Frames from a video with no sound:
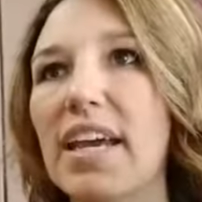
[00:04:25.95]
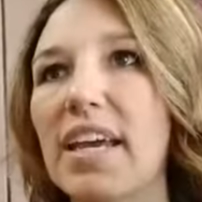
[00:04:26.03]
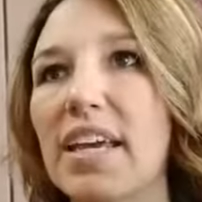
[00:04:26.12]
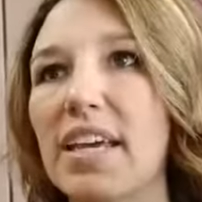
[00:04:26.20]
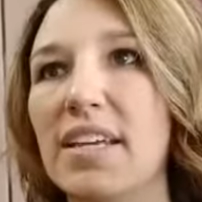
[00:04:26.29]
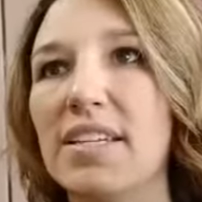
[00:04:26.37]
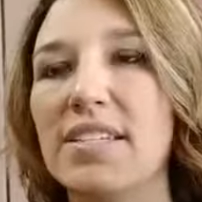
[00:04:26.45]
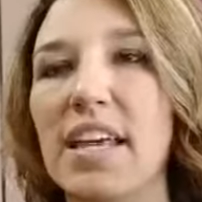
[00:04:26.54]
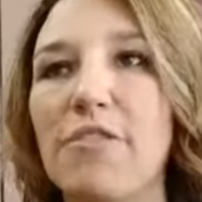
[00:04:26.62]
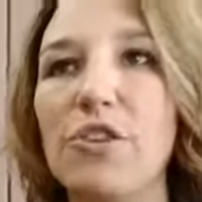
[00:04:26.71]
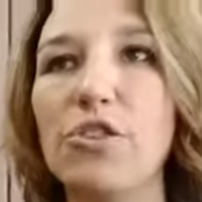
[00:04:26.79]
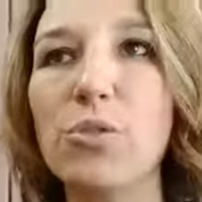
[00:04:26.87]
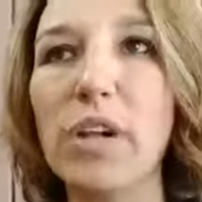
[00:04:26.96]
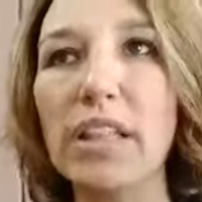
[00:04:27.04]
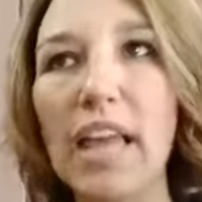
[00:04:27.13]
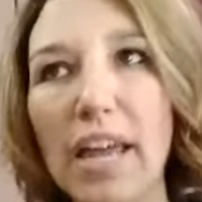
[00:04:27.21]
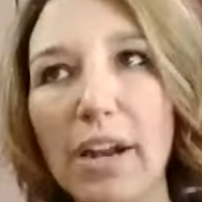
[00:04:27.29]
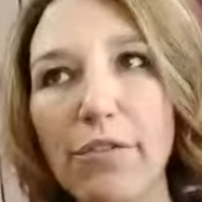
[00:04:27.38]
is if you're doing a
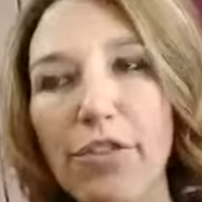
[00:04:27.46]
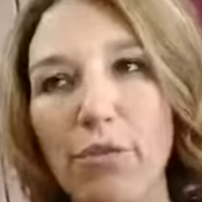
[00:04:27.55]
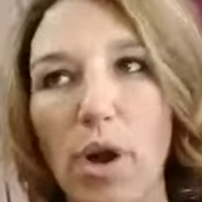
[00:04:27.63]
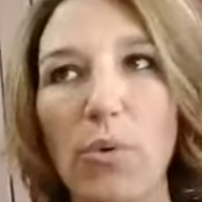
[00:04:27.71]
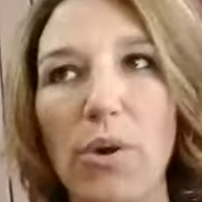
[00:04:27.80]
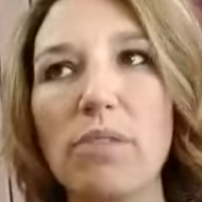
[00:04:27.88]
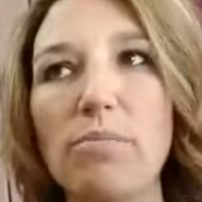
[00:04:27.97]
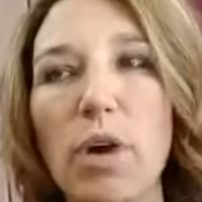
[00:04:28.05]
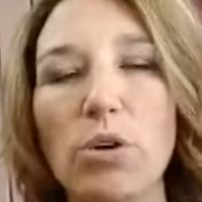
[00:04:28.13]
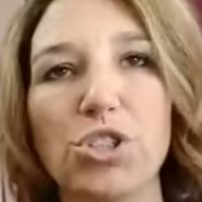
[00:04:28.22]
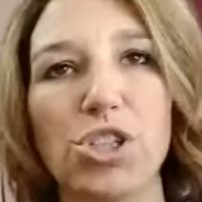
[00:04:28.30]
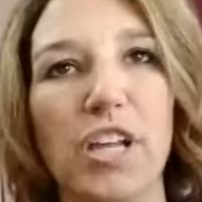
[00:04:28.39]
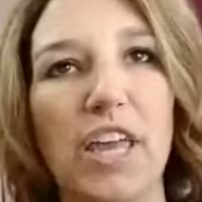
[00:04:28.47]
lot of throwing motion